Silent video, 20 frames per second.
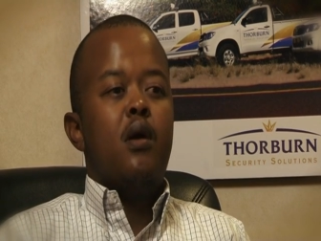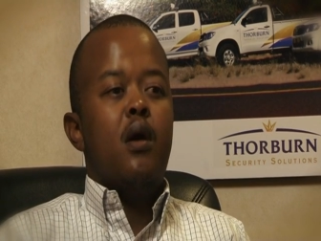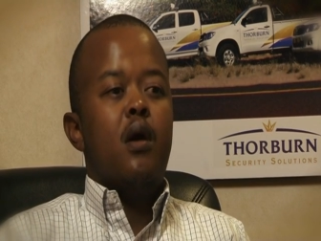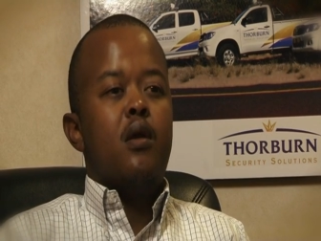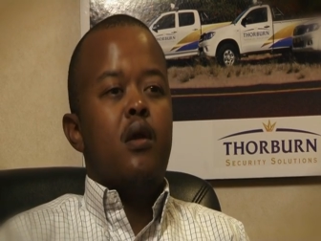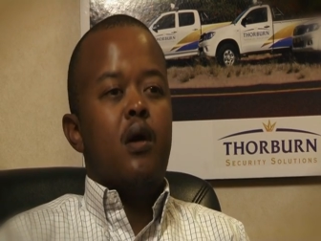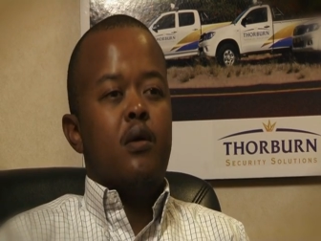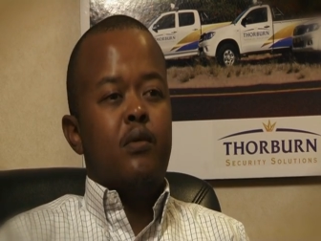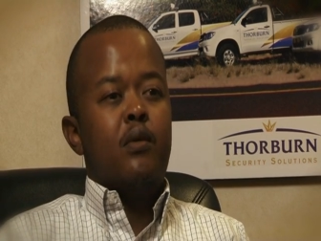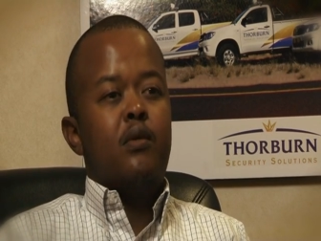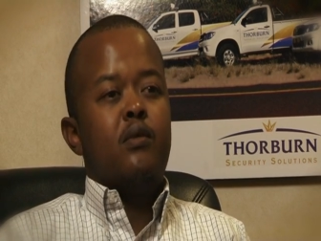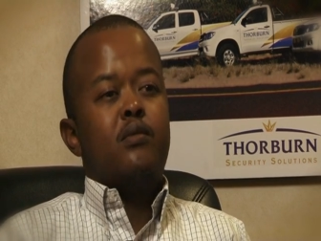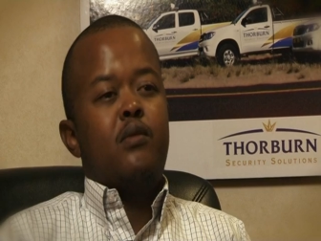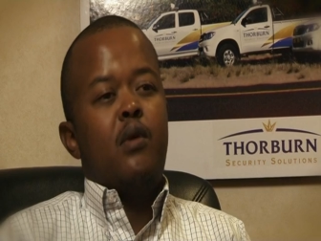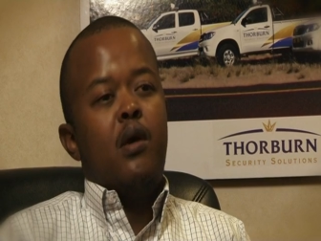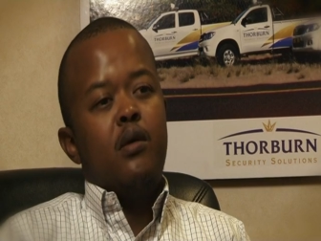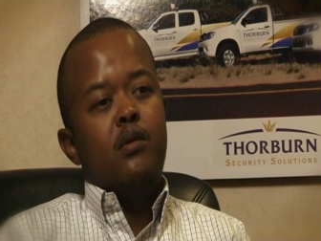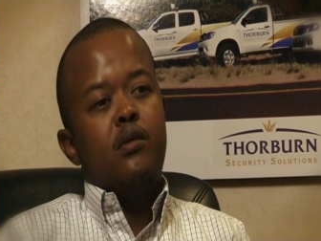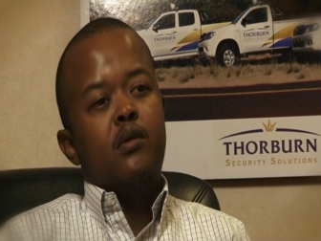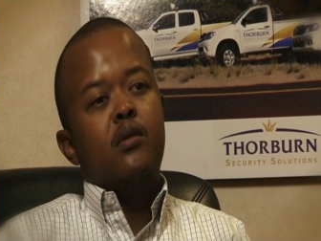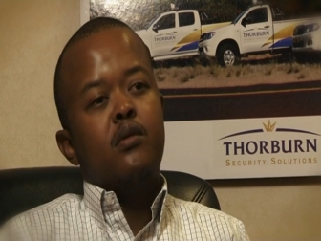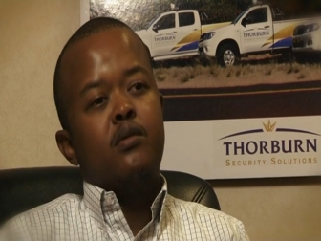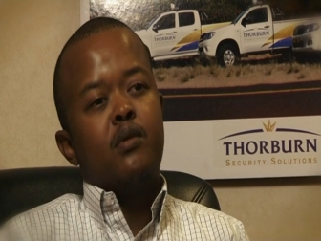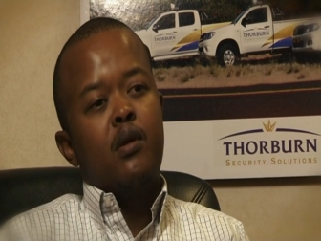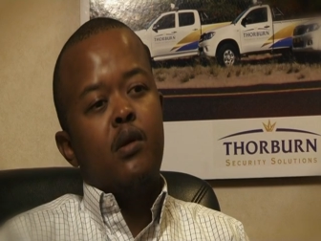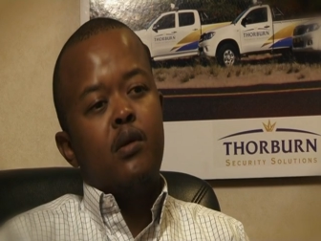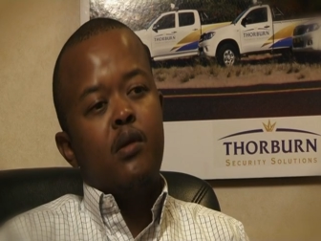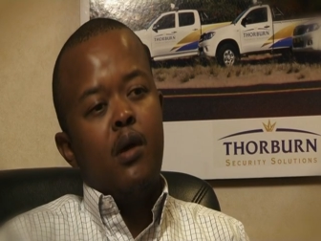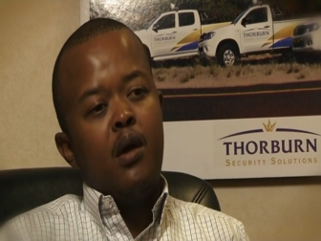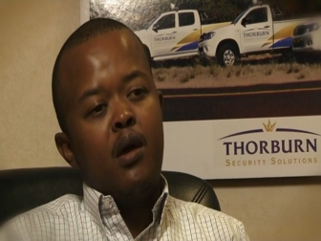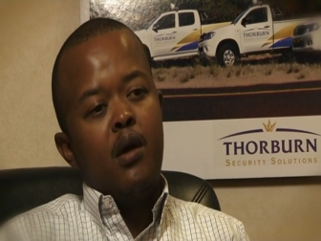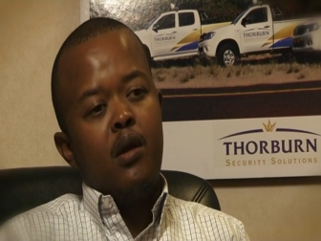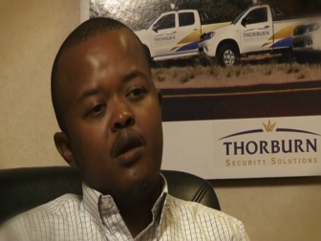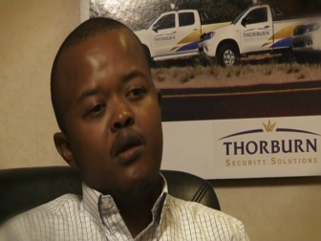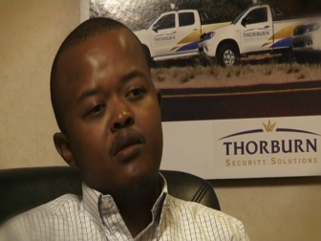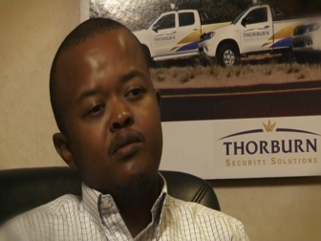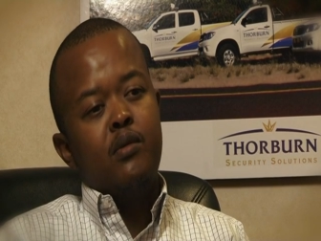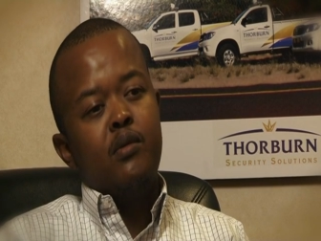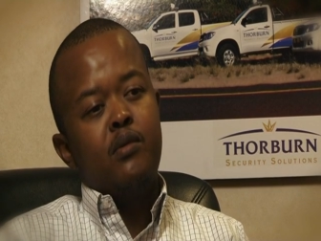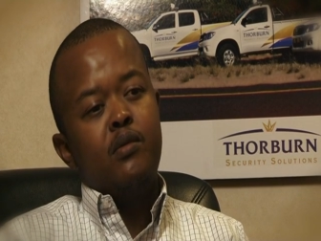And diversification is one of the
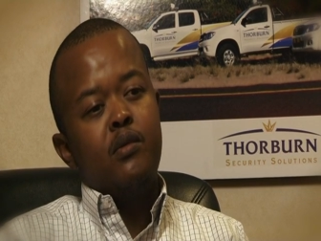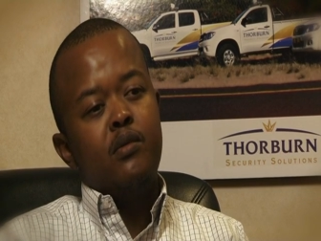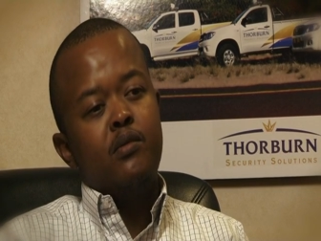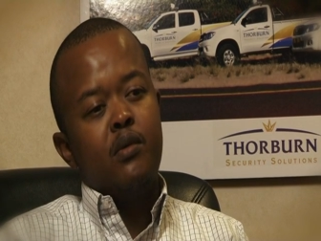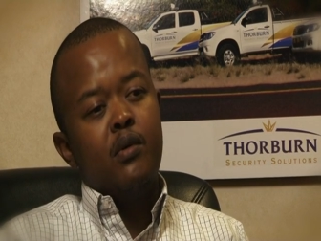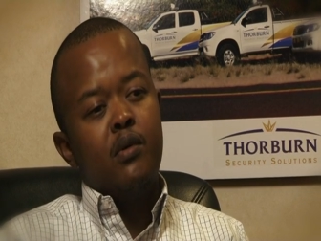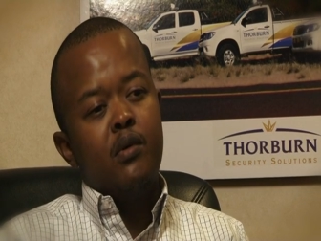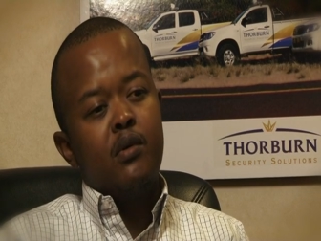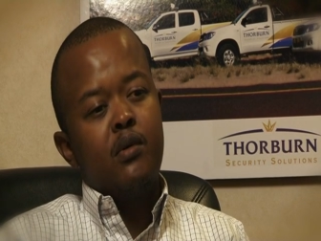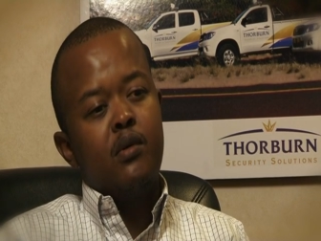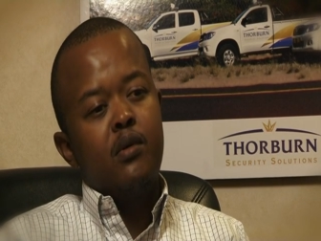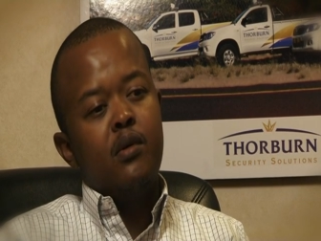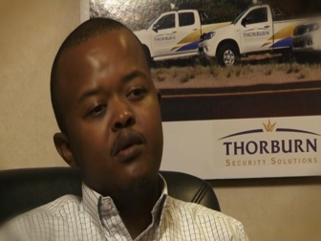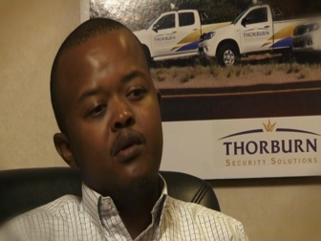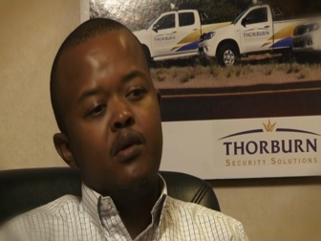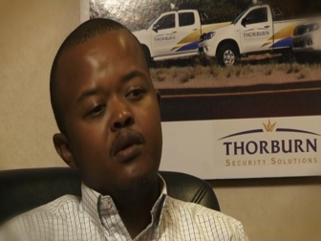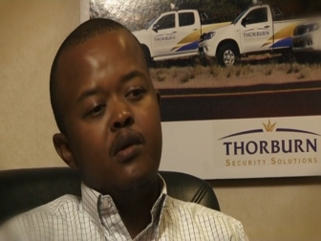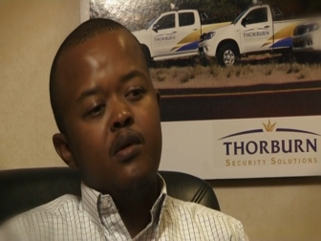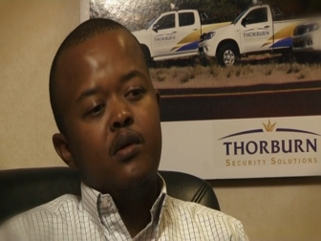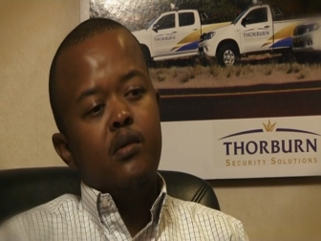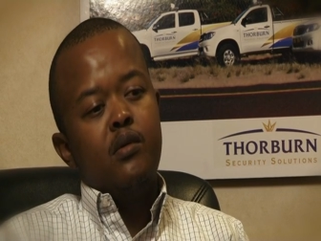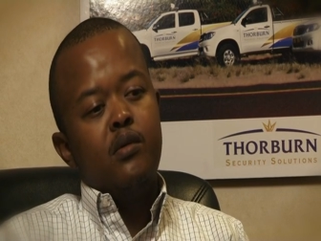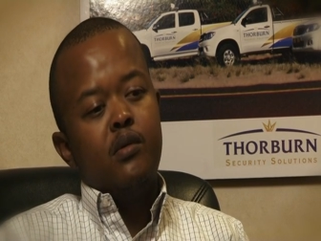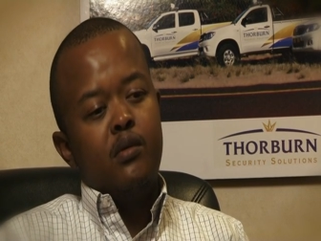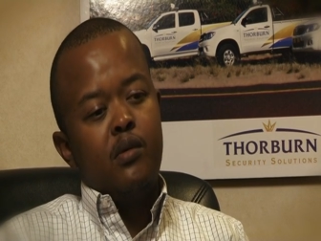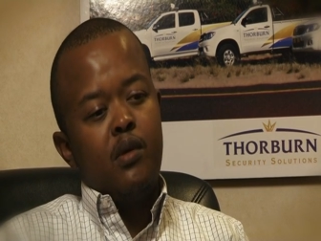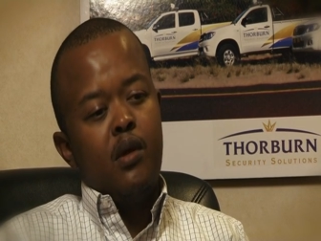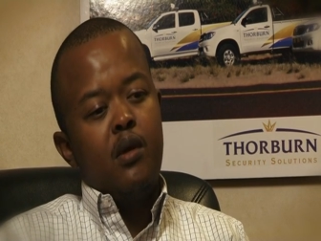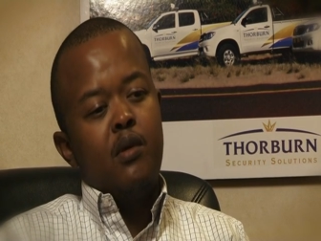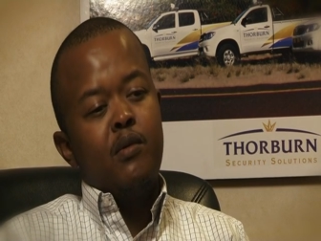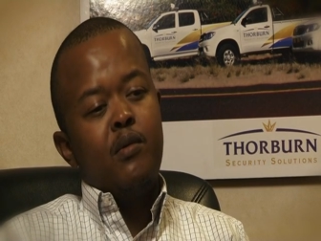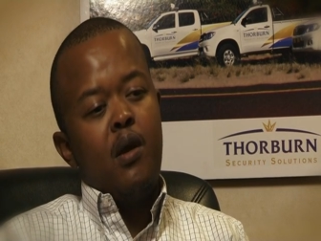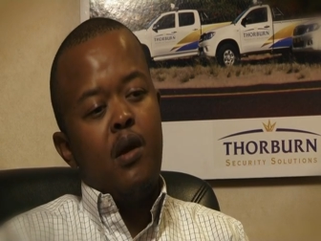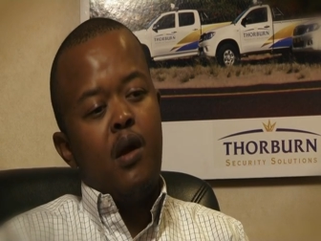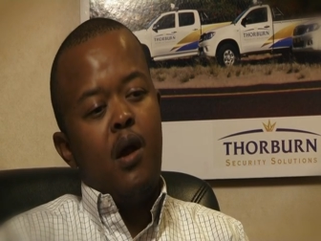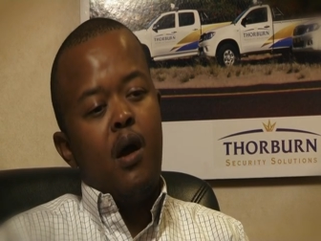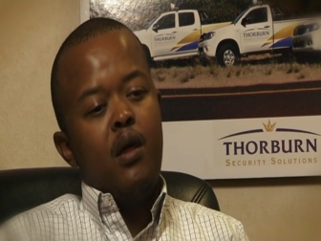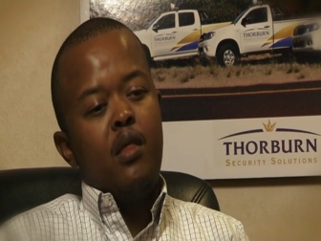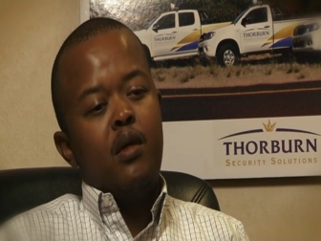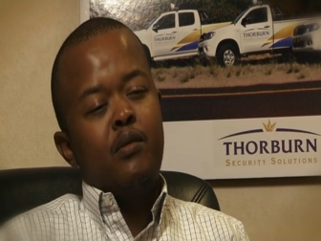areas which we've looked to say
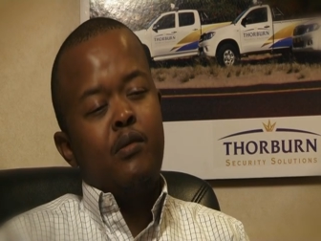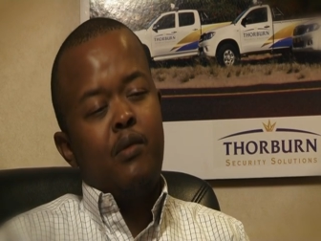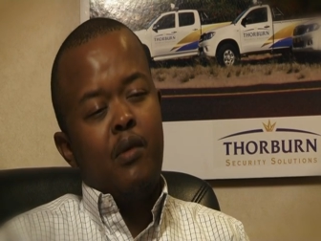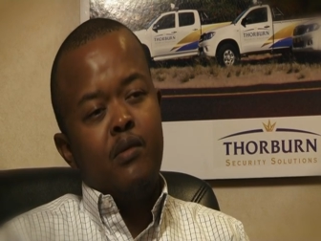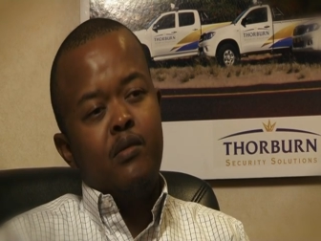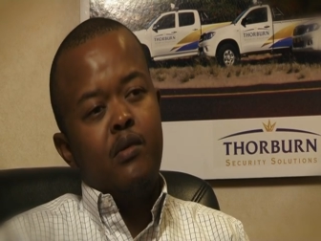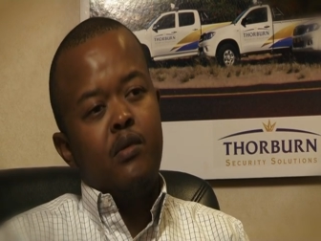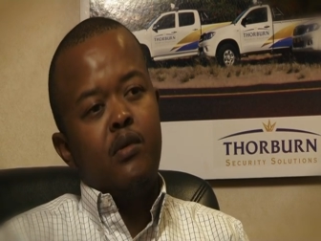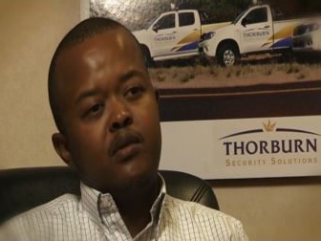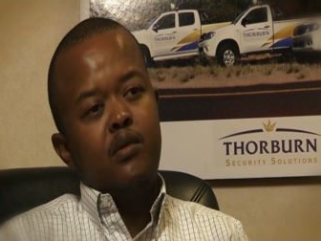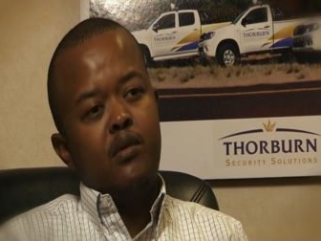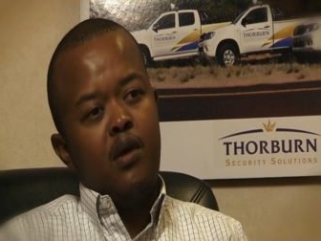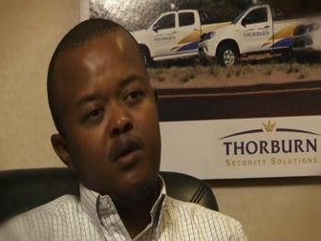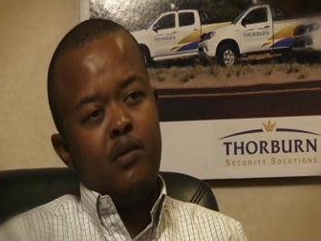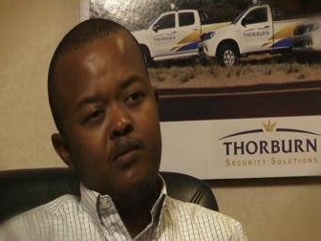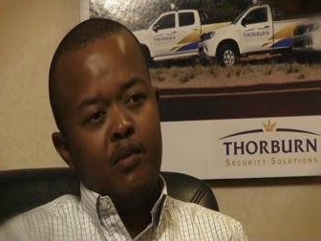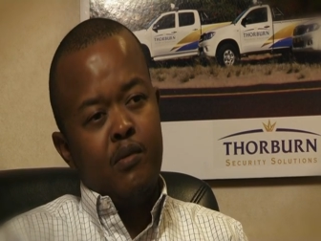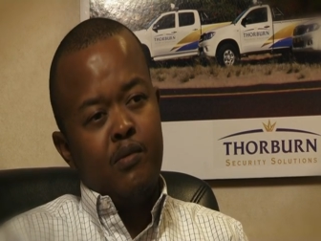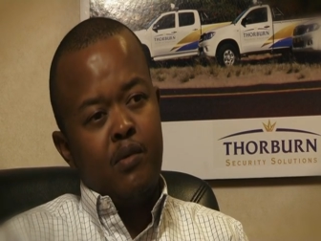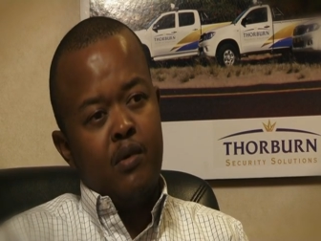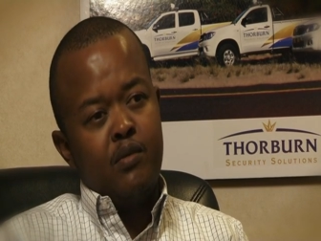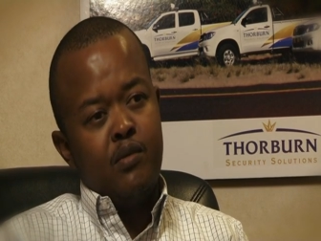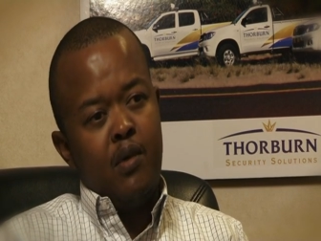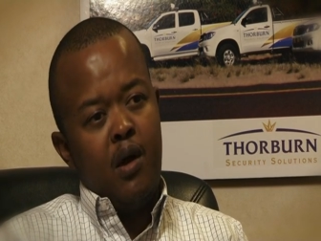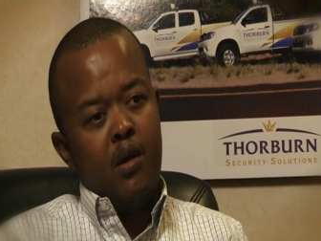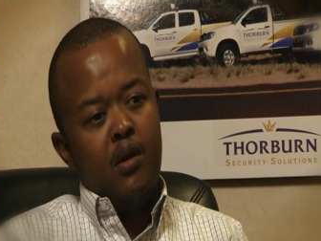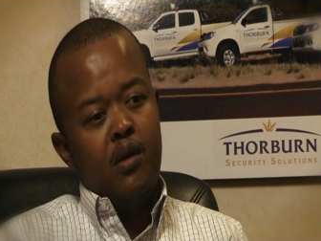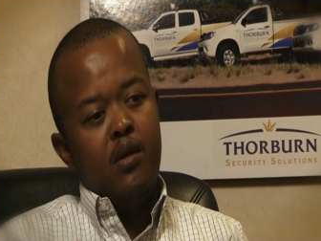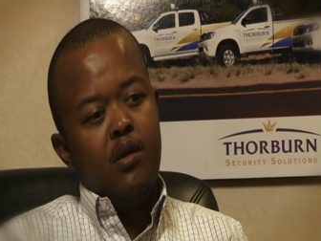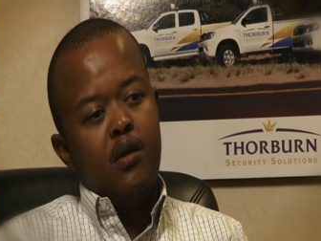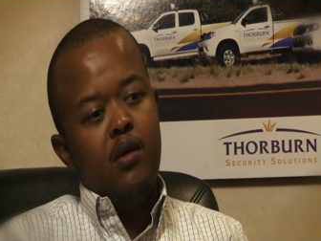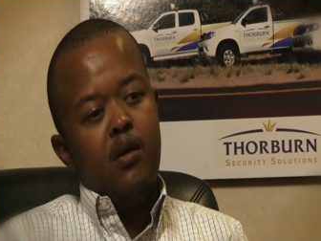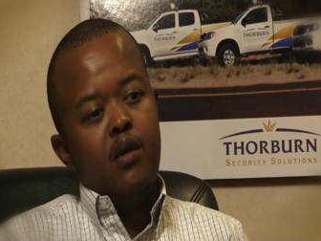what other services can we provide.